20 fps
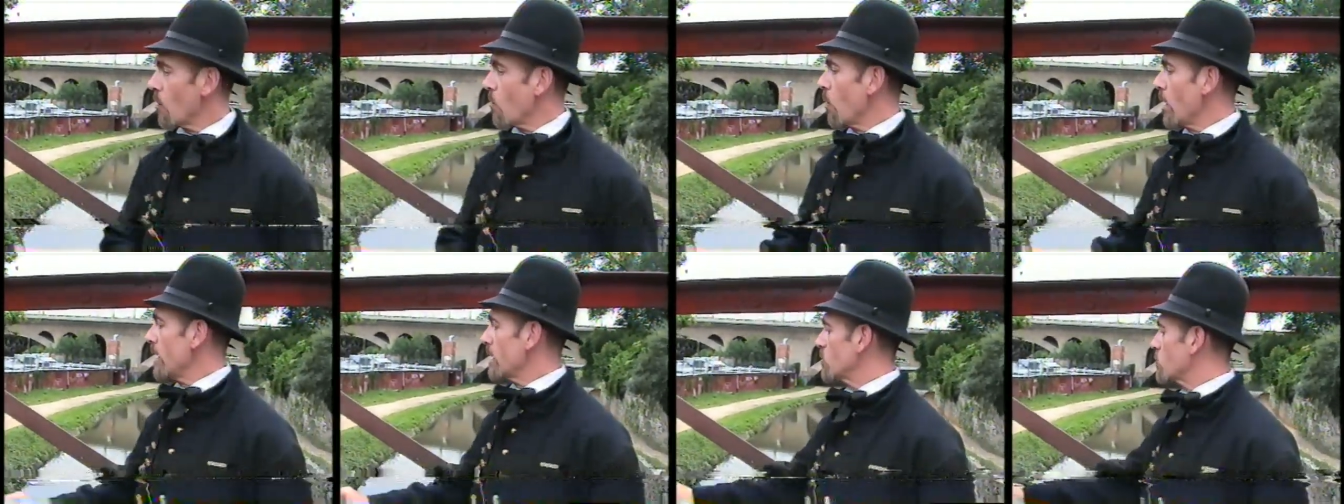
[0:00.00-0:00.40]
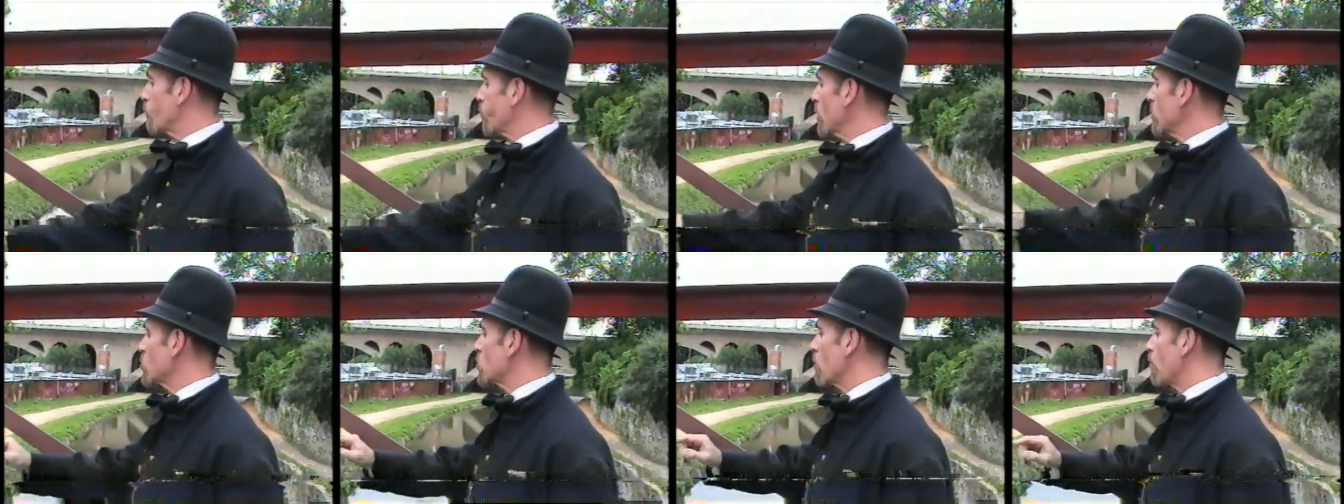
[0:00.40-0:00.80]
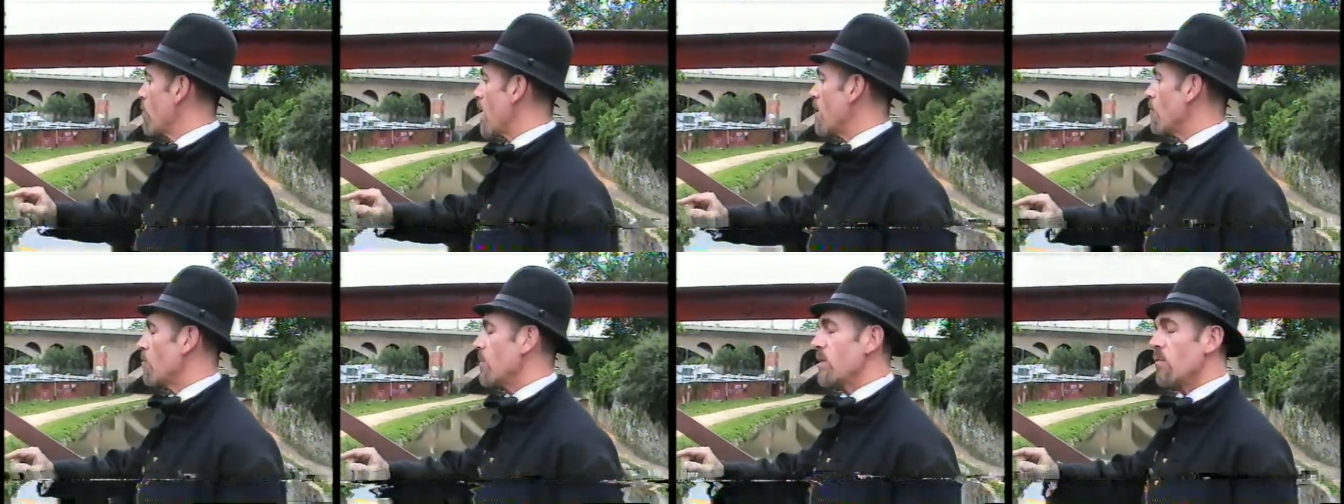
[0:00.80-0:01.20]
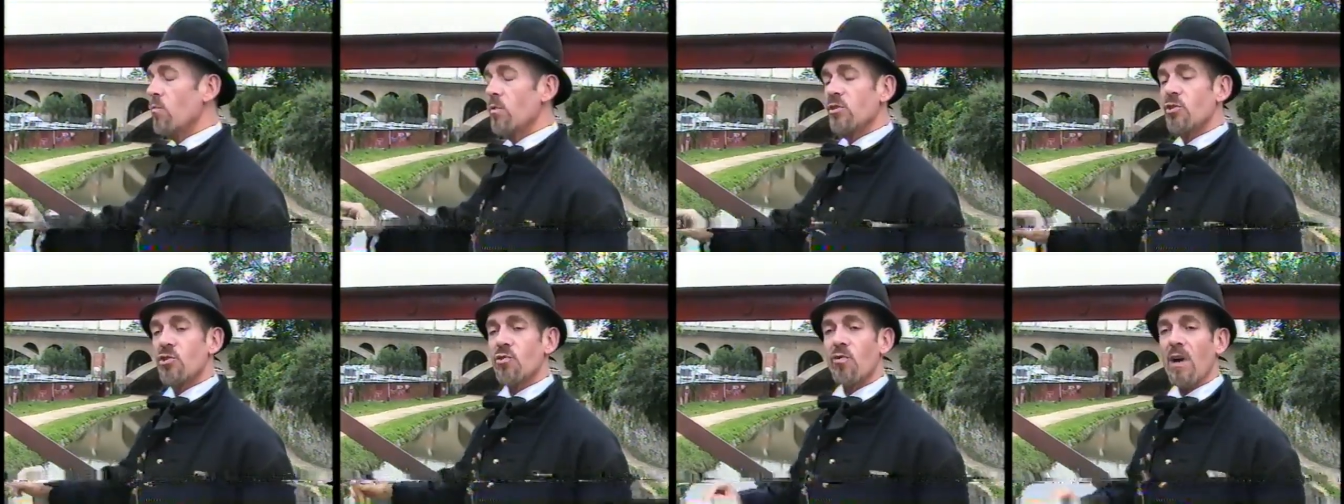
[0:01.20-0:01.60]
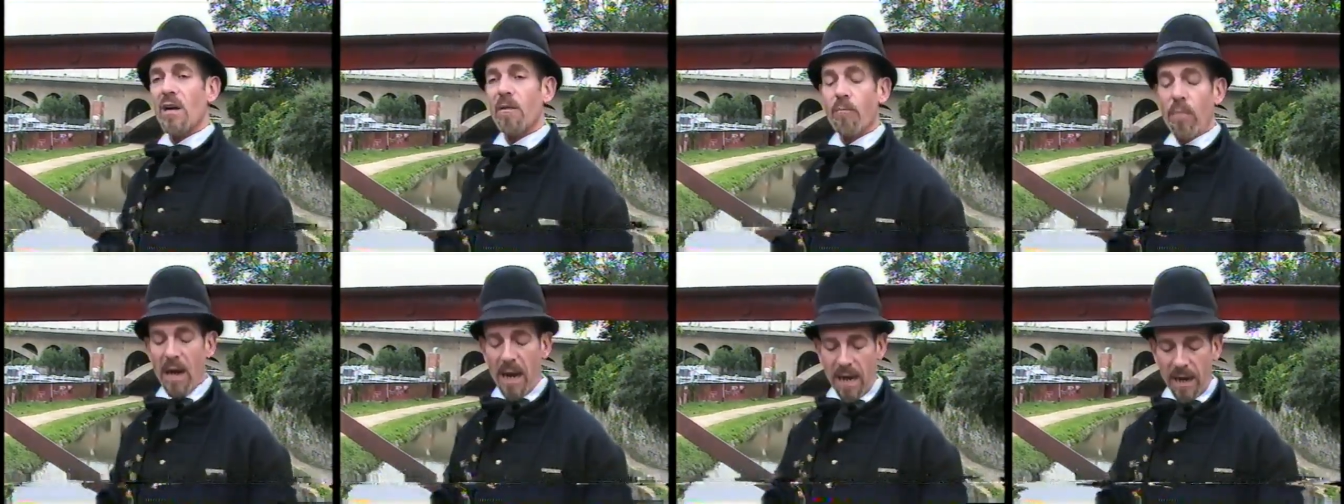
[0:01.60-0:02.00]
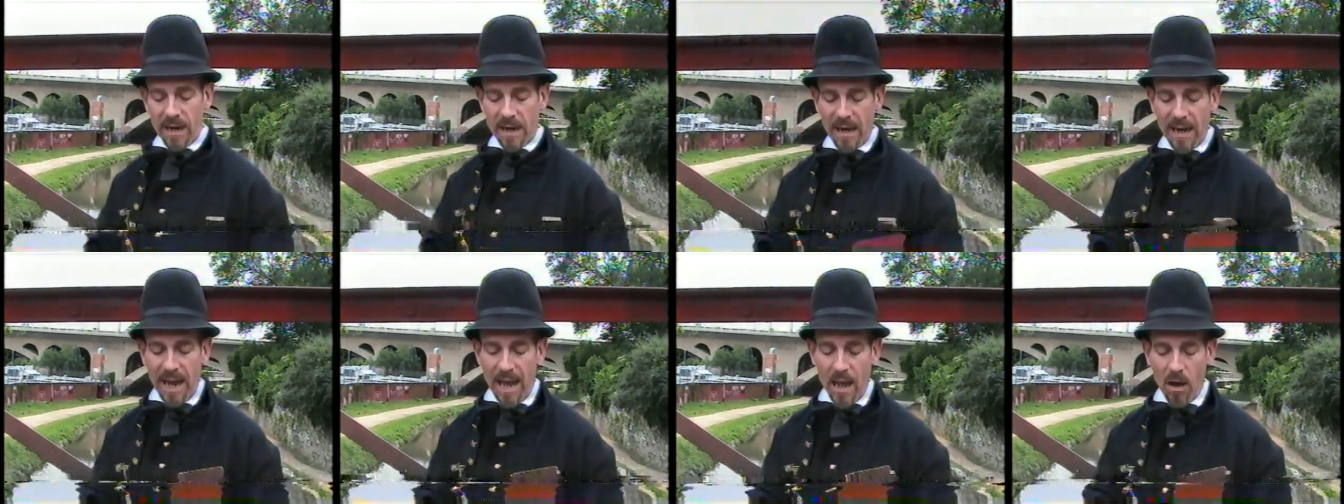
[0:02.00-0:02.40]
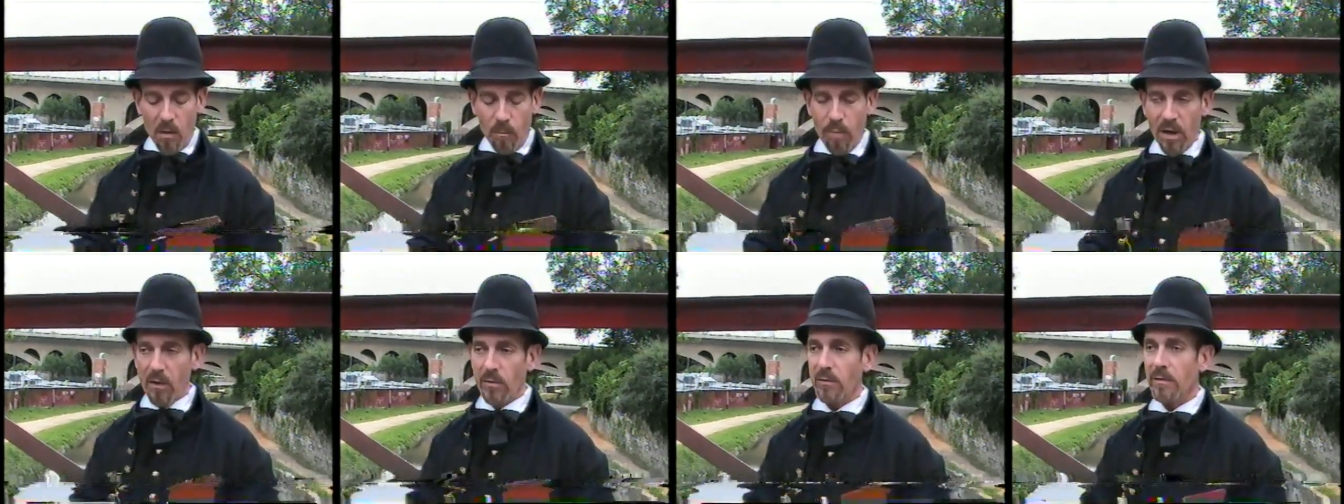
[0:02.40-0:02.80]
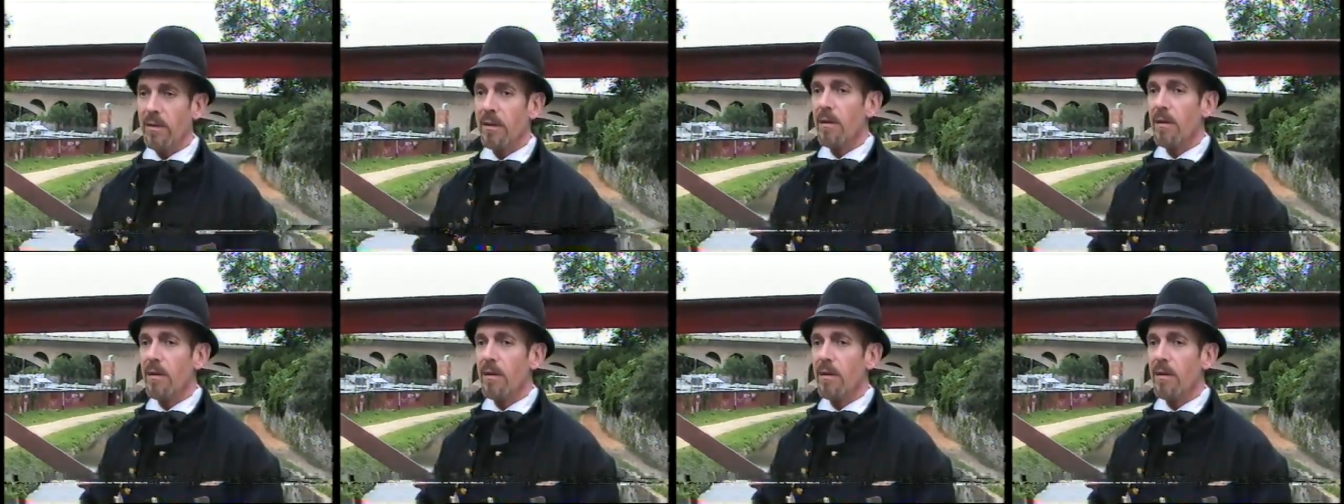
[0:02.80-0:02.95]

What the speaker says: when its bridge abutment was struck by a canal boat.